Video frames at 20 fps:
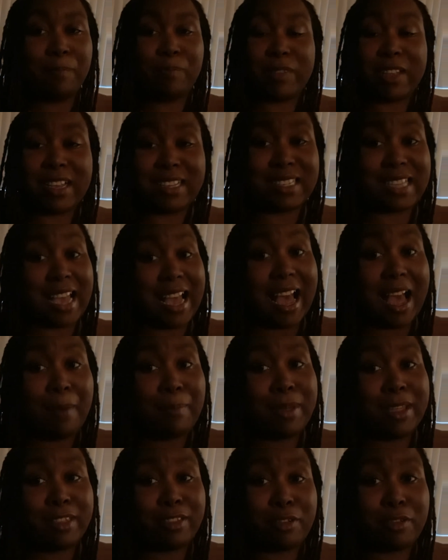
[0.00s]
Because I've
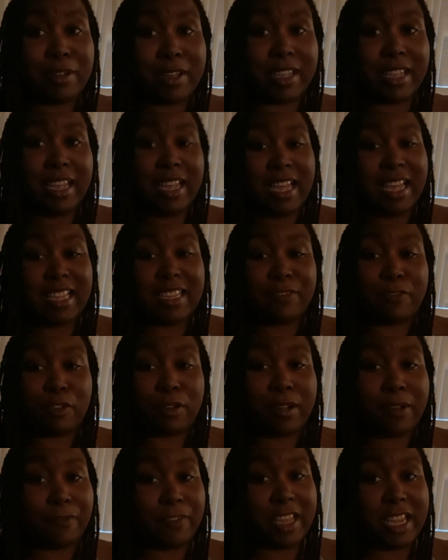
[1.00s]
been through it. For
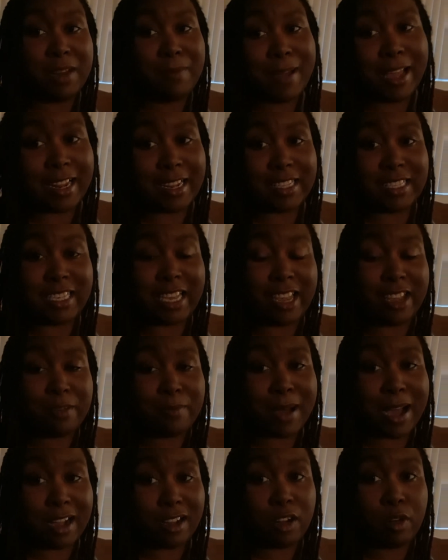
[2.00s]
real, if anybody can tell you
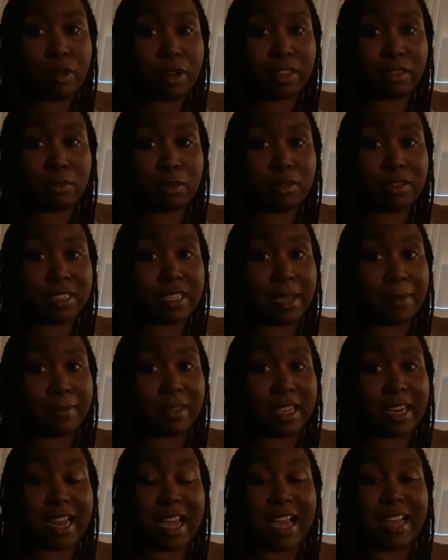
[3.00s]
about going through
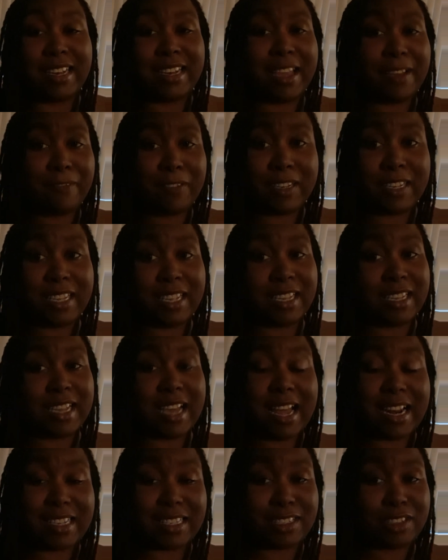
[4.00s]
something, I definitely
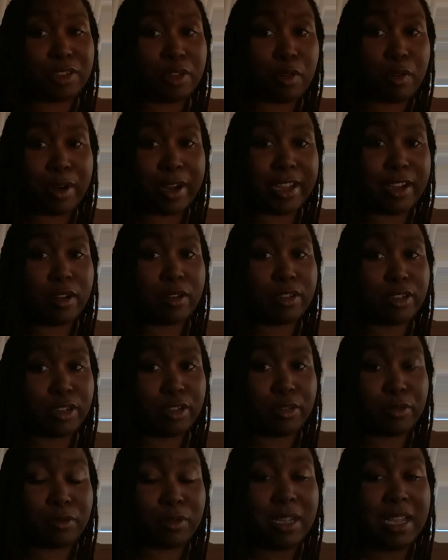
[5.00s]
got a story or
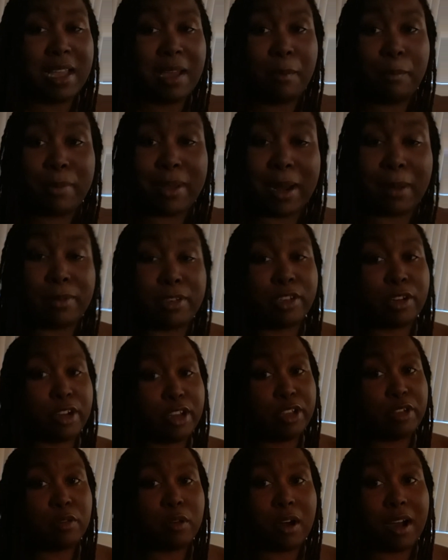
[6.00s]
two. But I'm sure
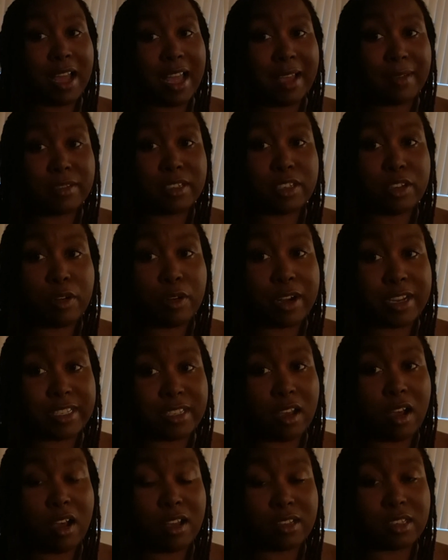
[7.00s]
you all have stories
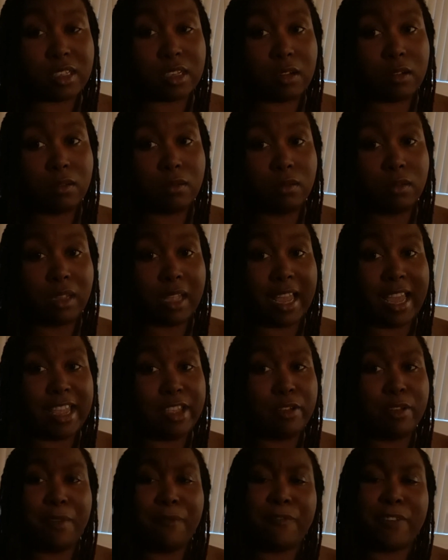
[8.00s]
also. And
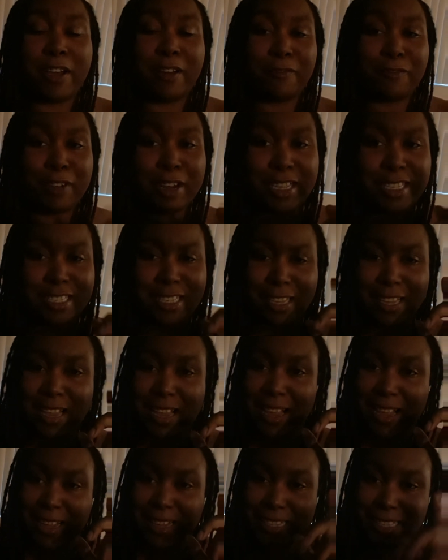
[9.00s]
you can feel free to
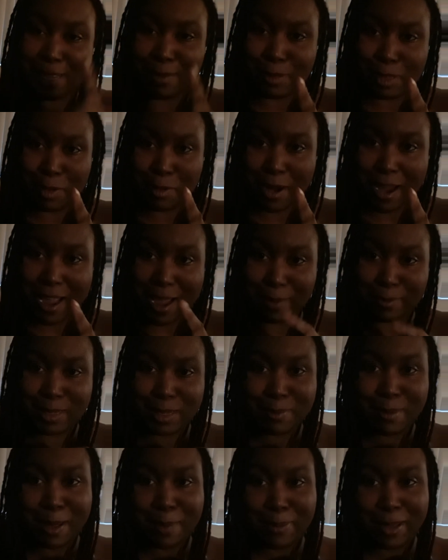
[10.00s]
subscribe
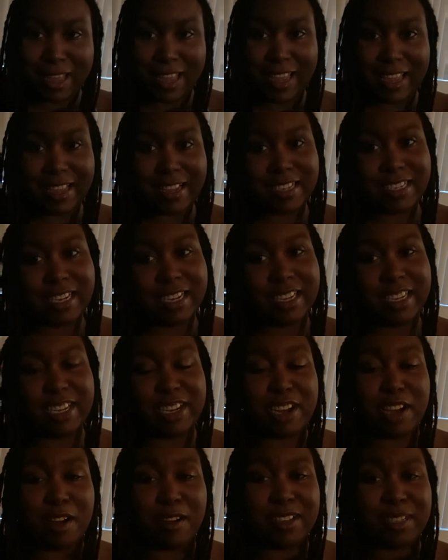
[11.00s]
to my page. You
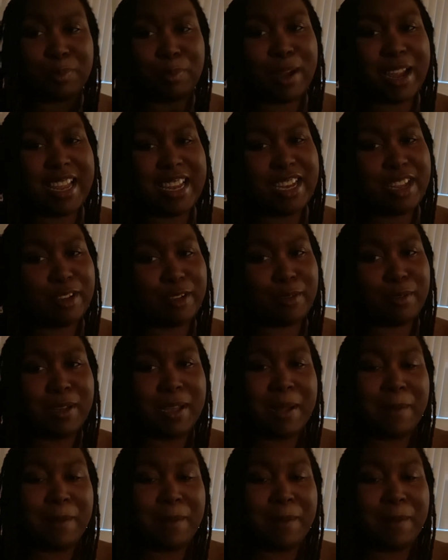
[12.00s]
know, it's brand new.